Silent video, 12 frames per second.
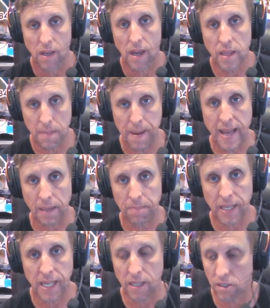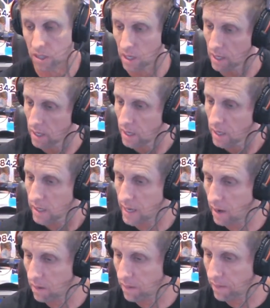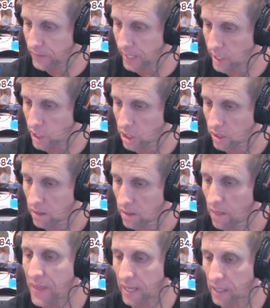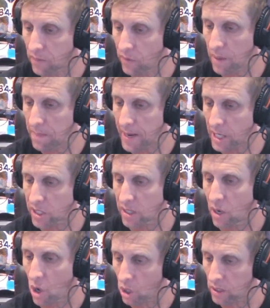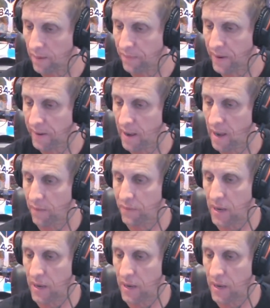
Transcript: And the panic begins. Now, Fletch, thank you very much. Holla,